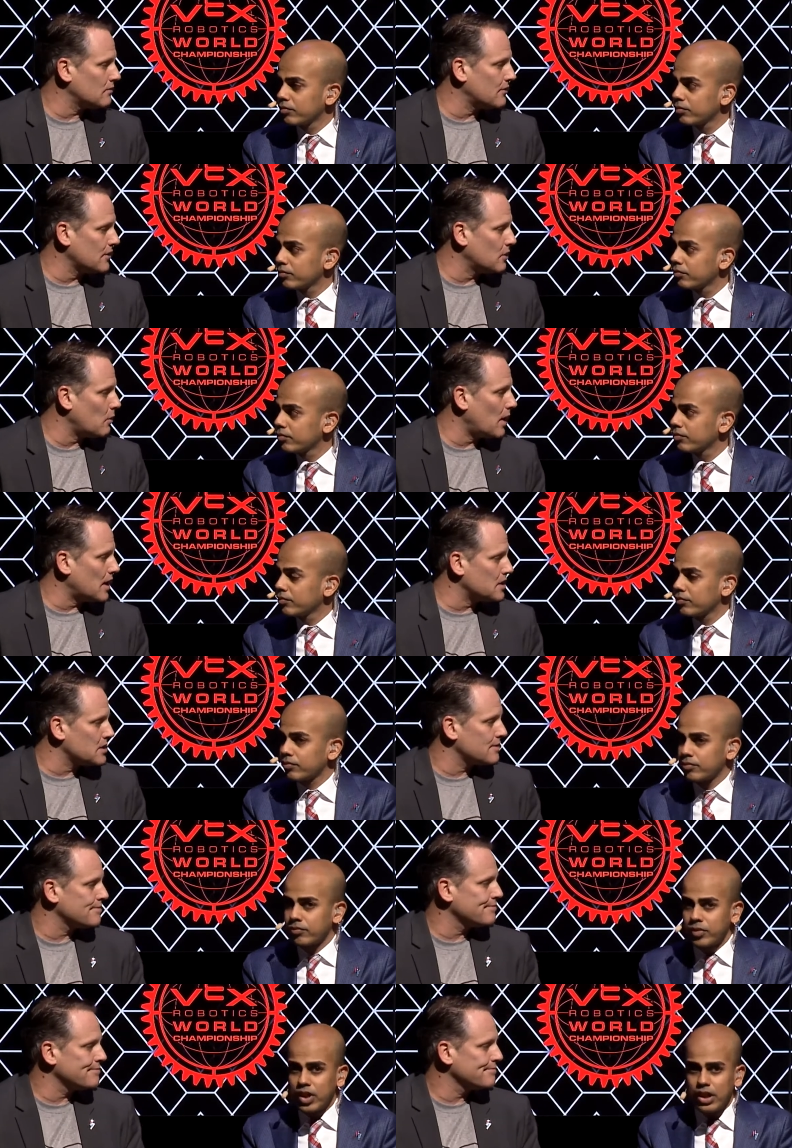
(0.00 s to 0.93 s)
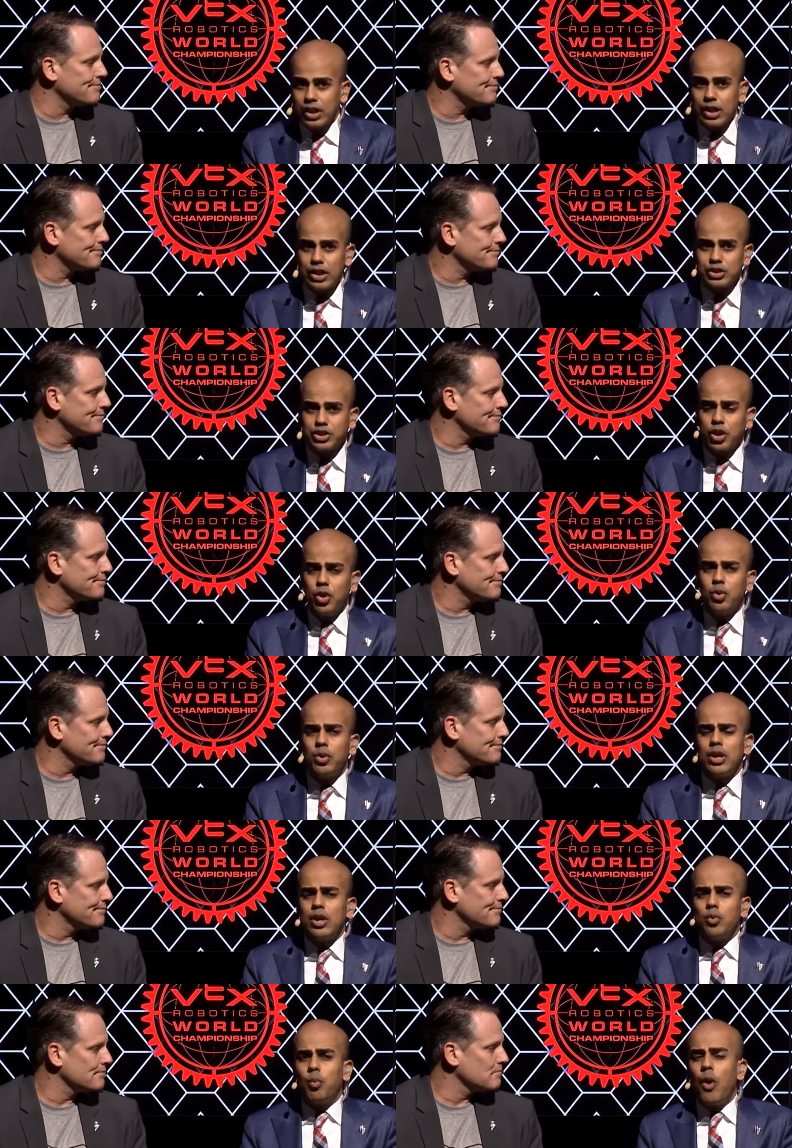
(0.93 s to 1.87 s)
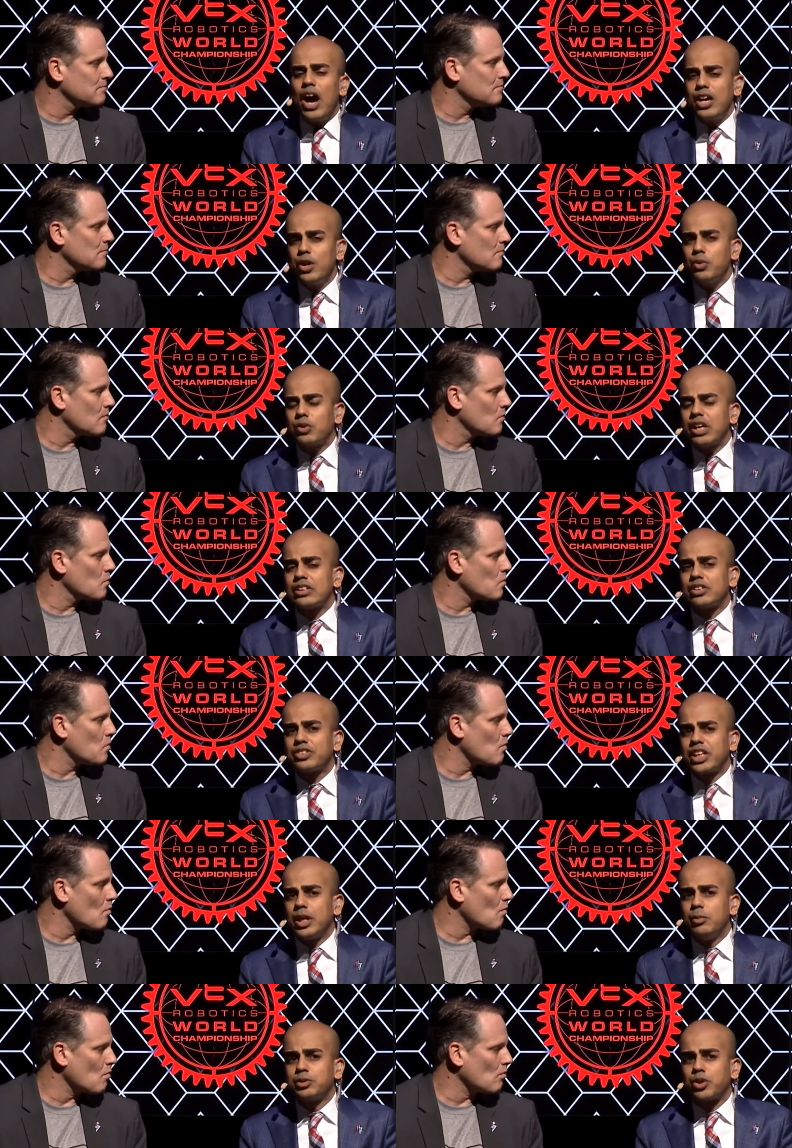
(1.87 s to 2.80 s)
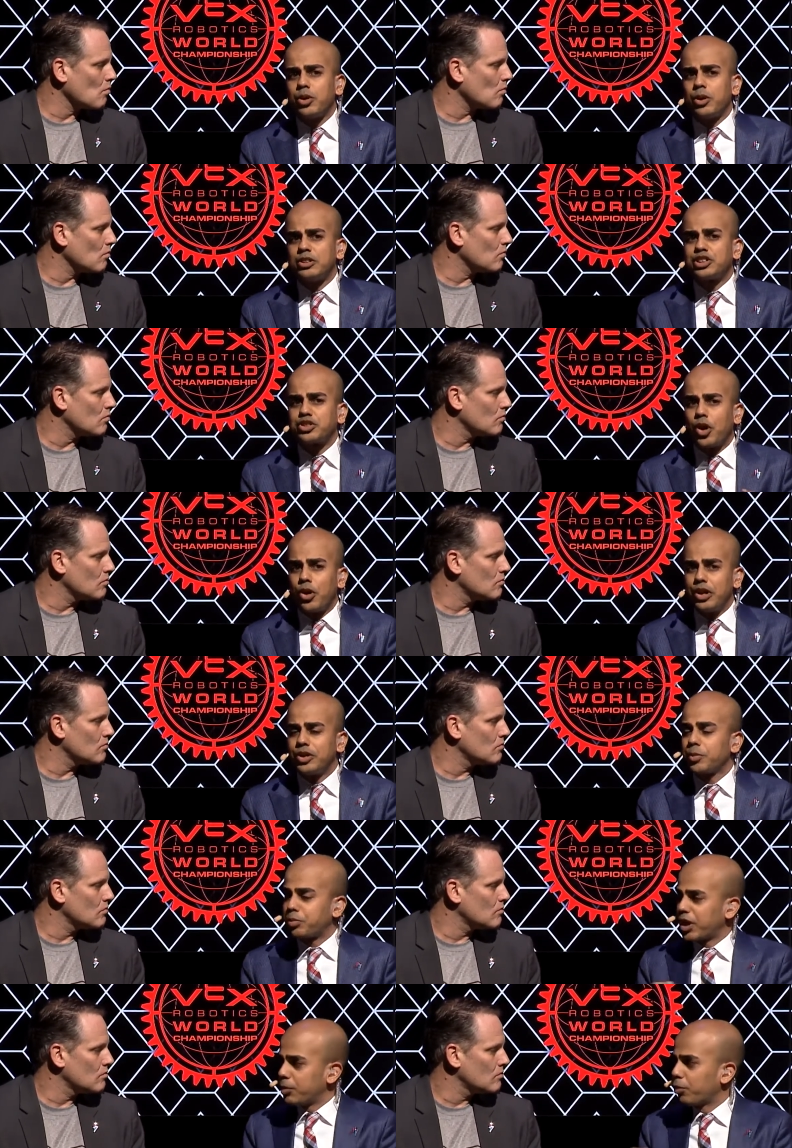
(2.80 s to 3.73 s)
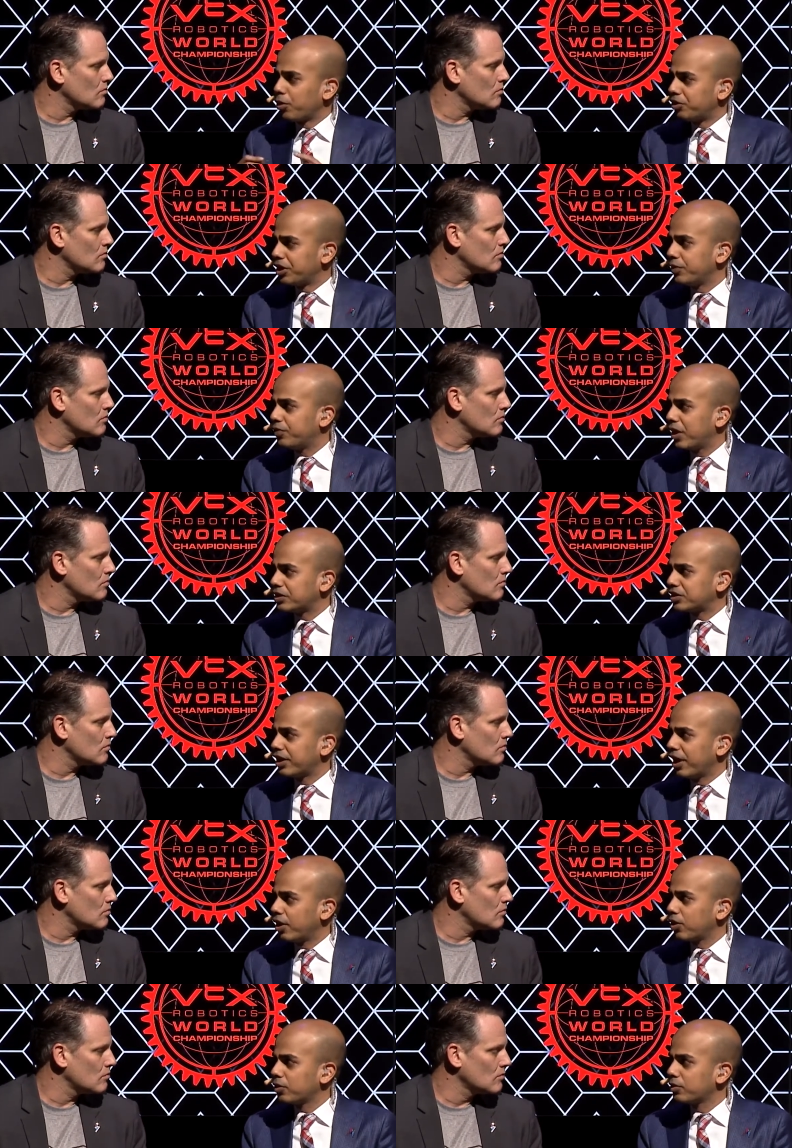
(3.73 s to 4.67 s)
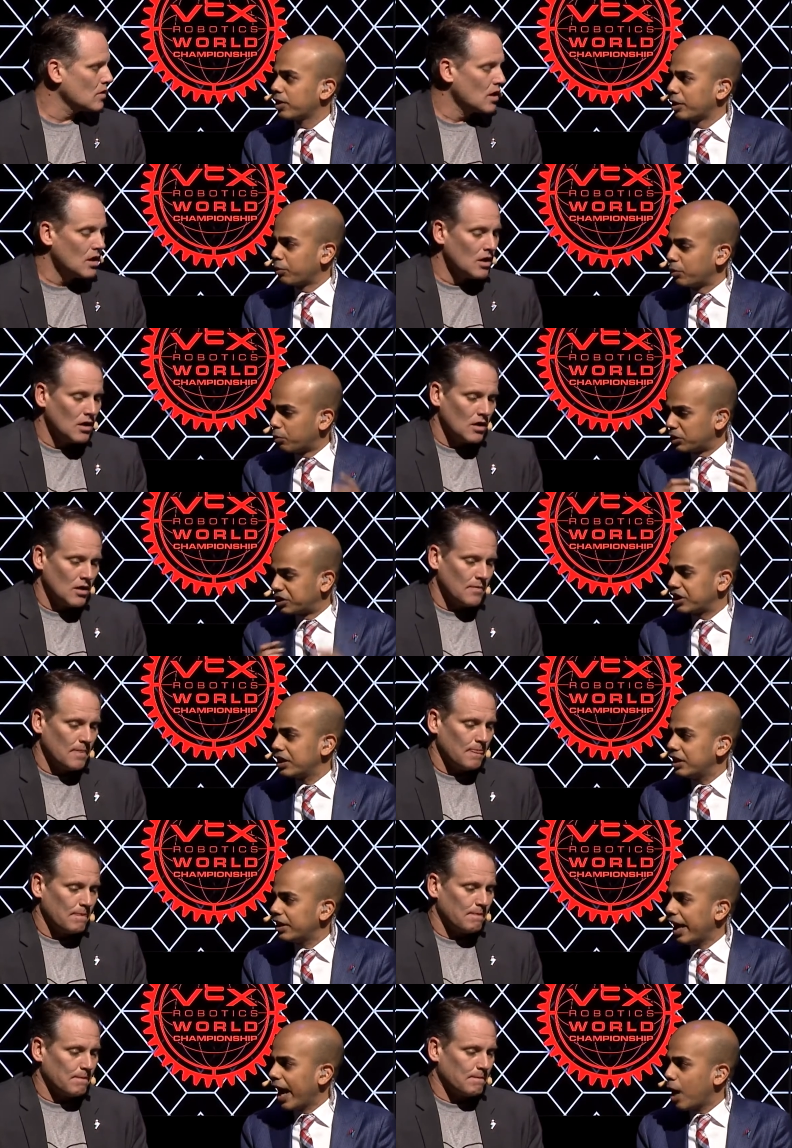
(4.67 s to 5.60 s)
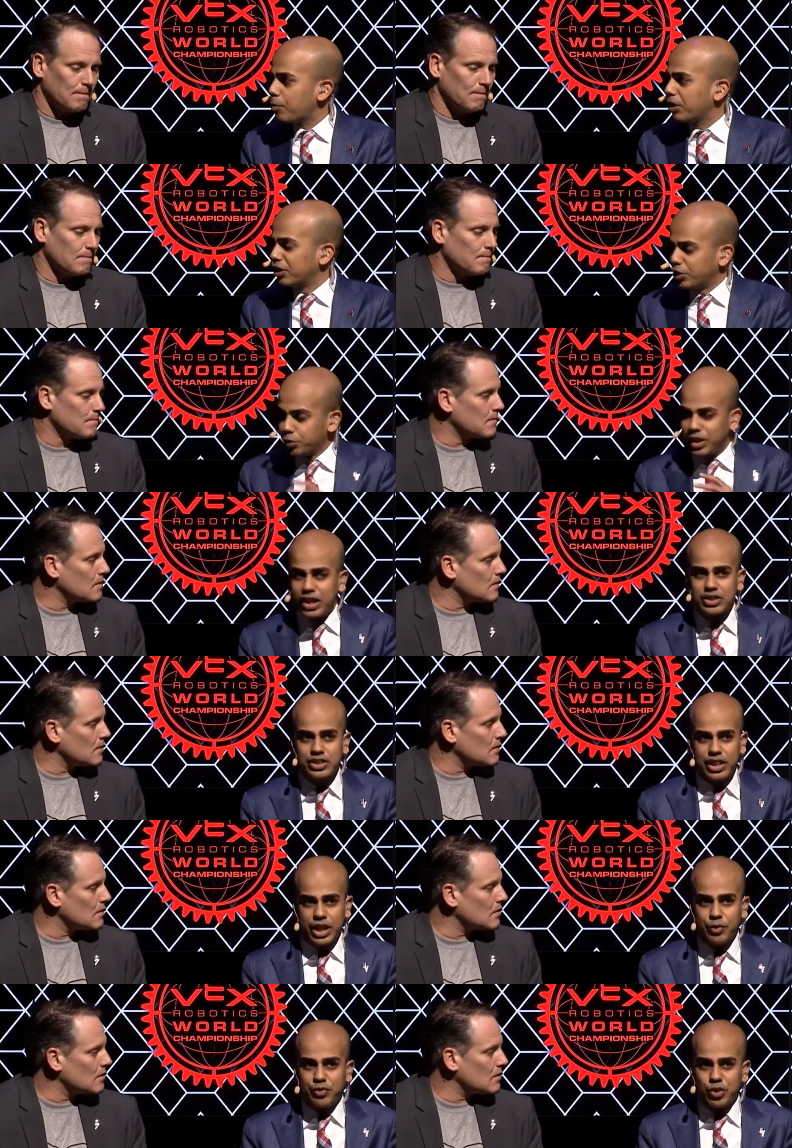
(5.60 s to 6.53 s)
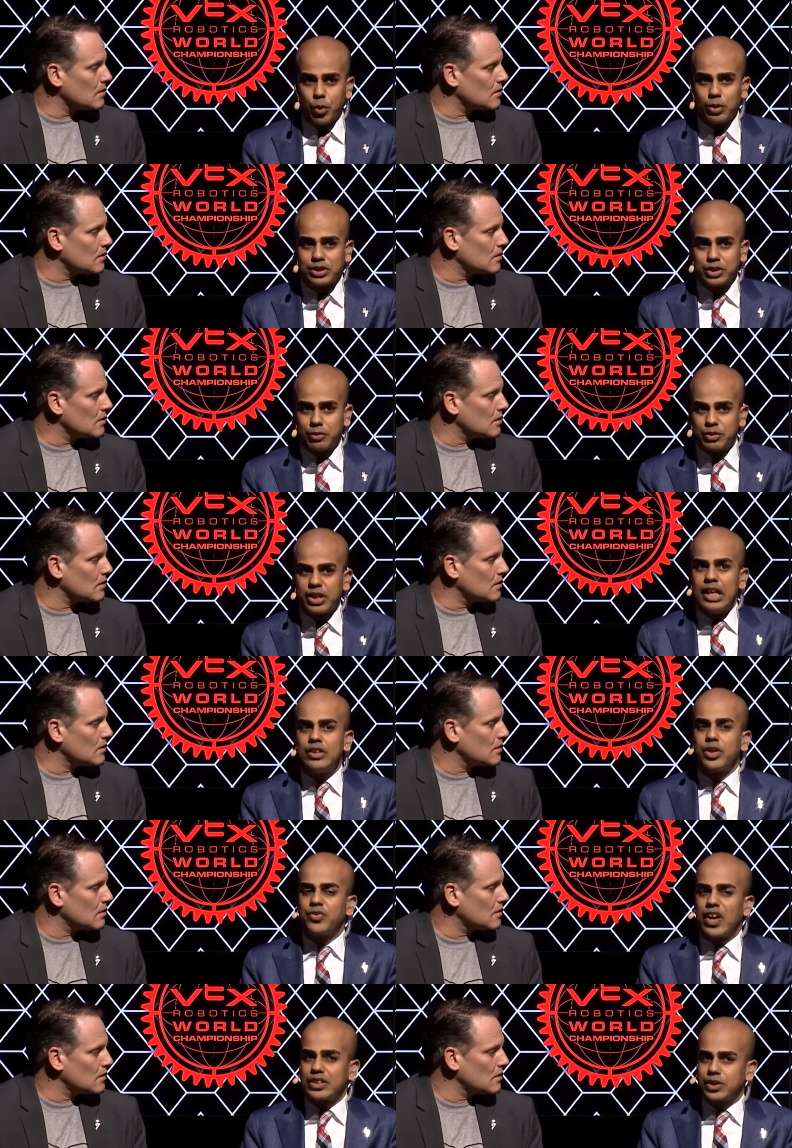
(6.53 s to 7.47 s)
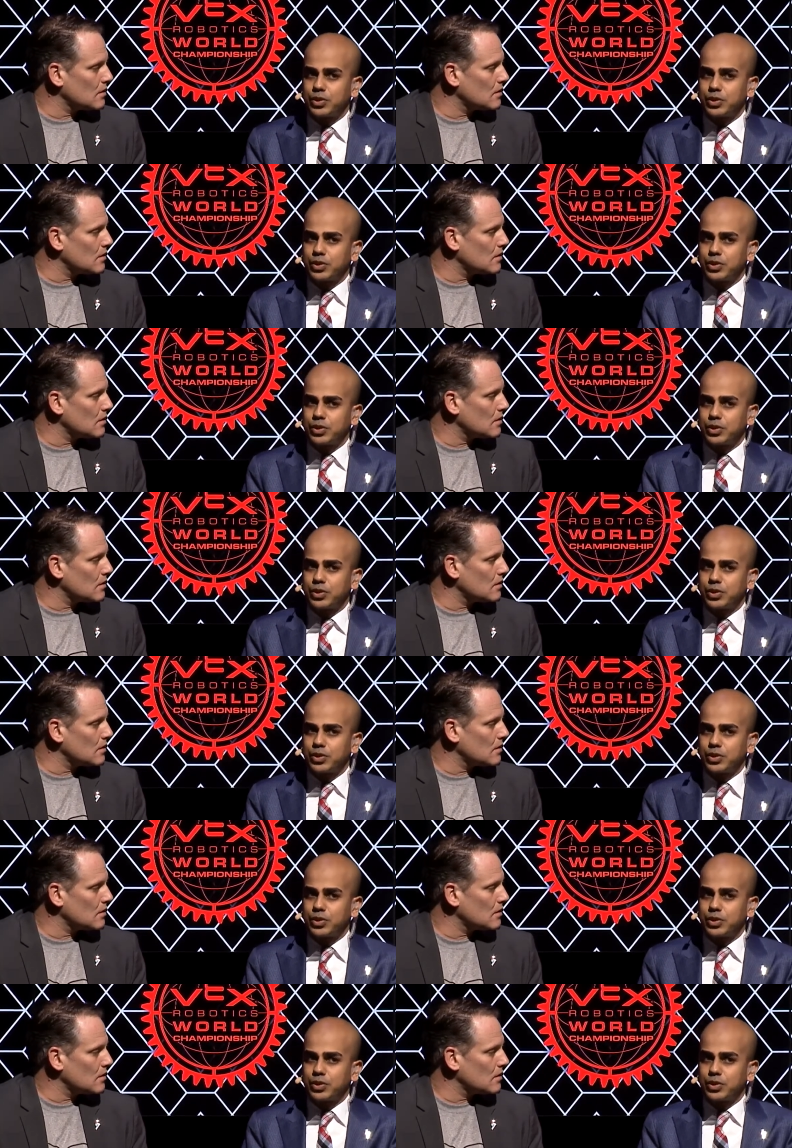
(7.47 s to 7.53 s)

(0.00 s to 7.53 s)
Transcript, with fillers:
Speaker 1: fun to watch. So
Speaker 2: why do you think the teams are starting to play more defense now? Like we're seeing it happening. Do you think it's the influence of defensive